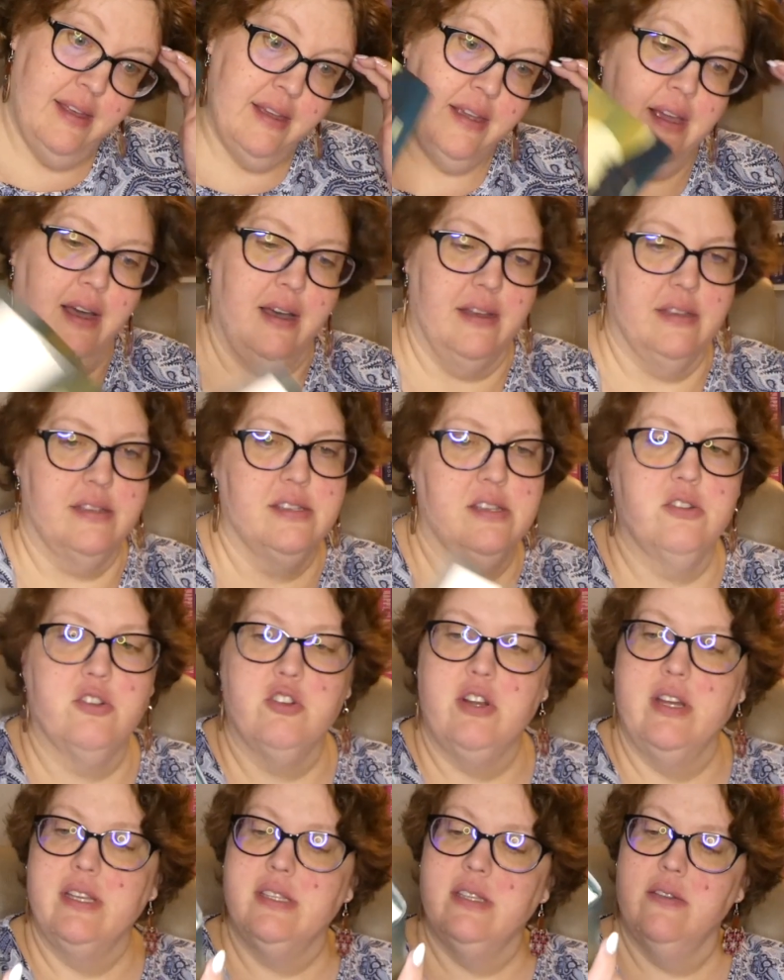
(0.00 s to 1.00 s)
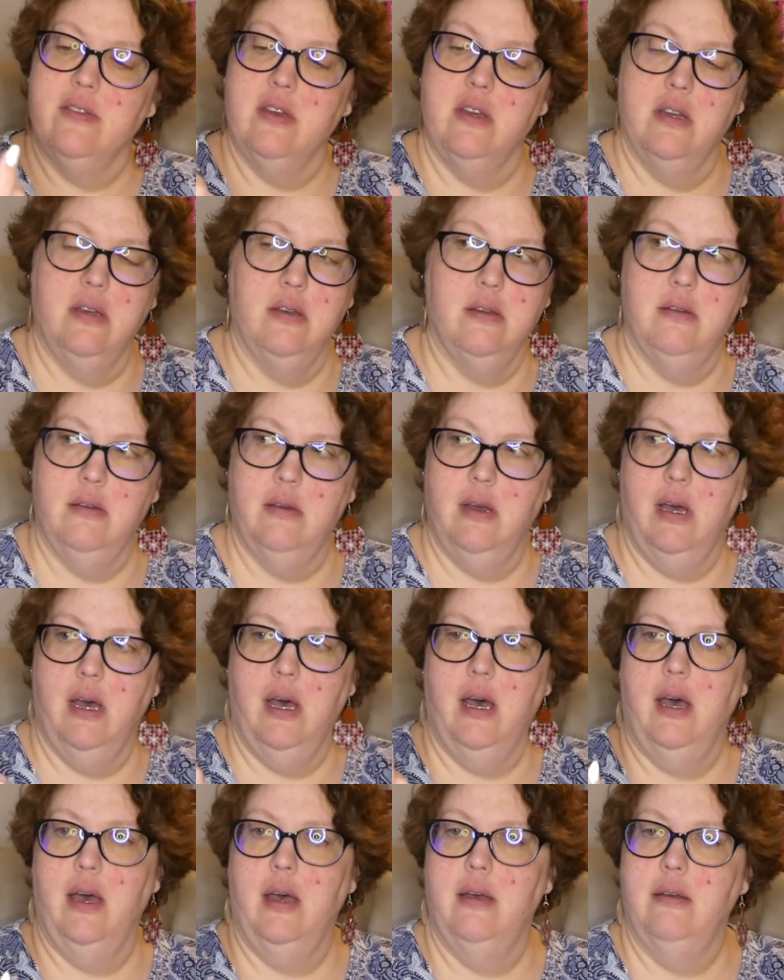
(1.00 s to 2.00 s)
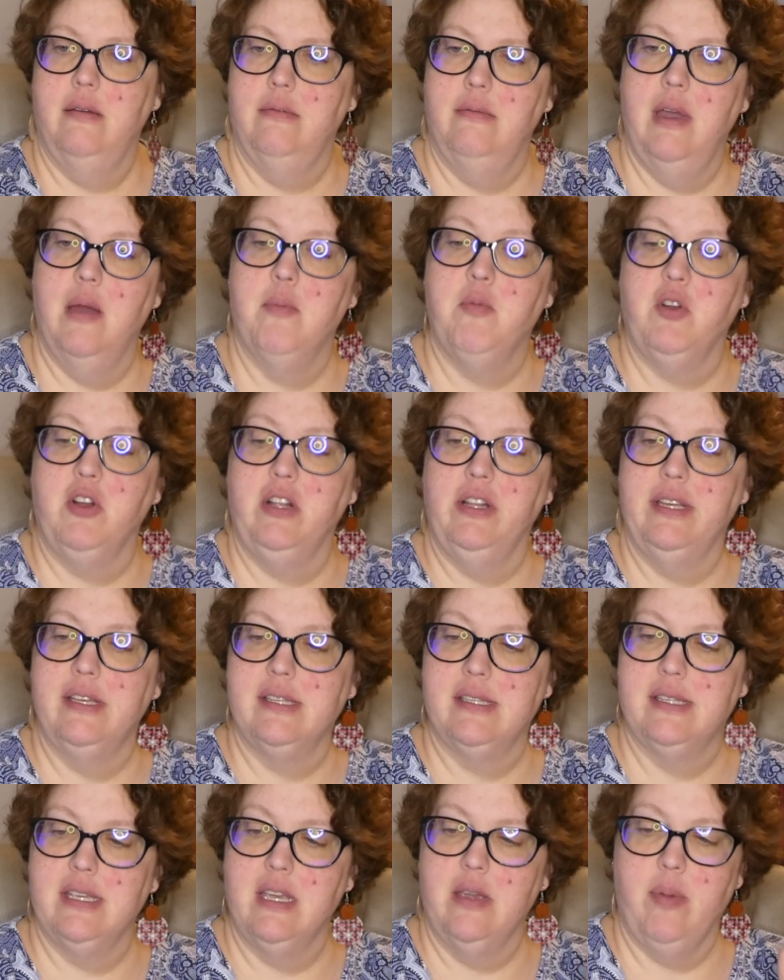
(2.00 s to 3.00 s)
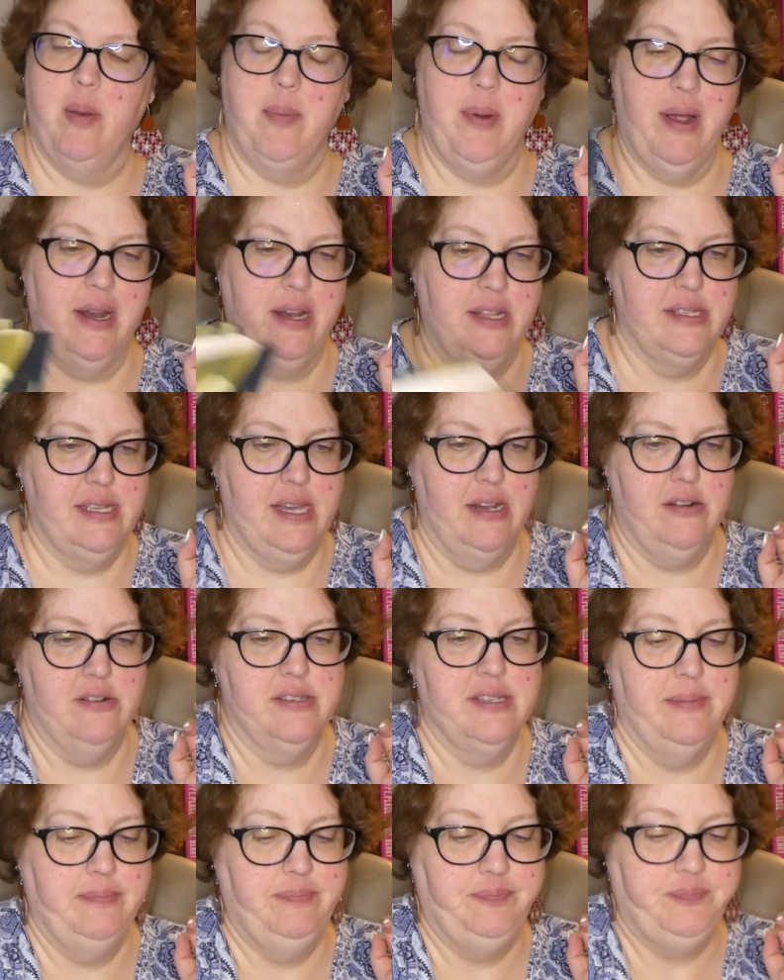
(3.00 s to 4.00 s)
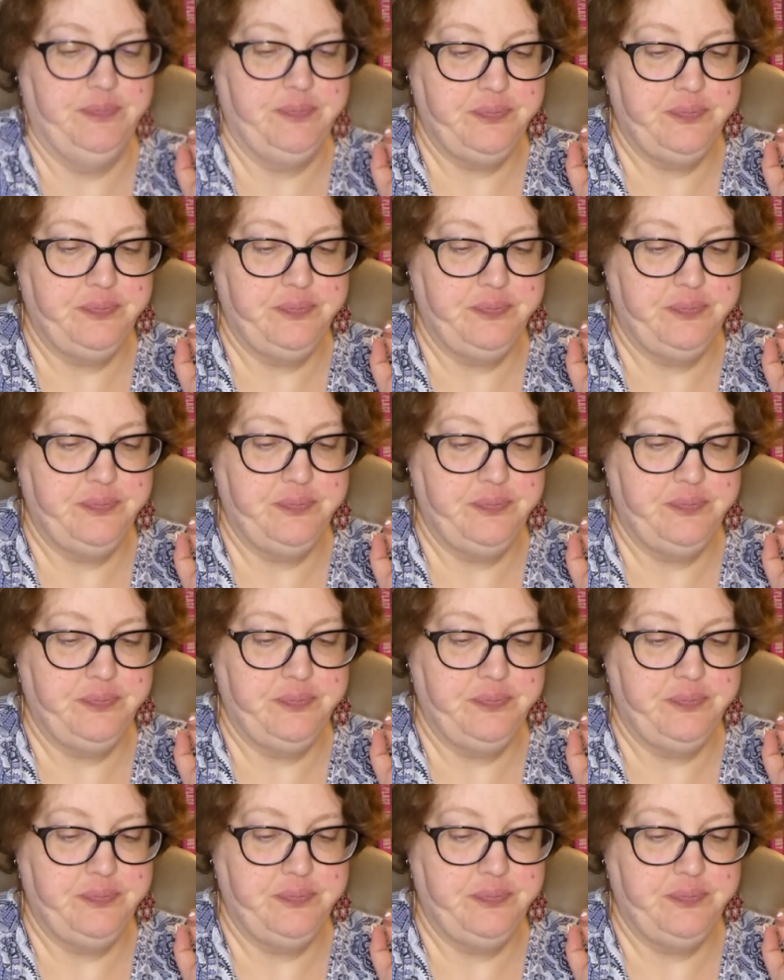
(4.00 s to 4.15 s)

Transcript: yeah, so Tress of the uh, Emerald Sea by Brandon Sanderson.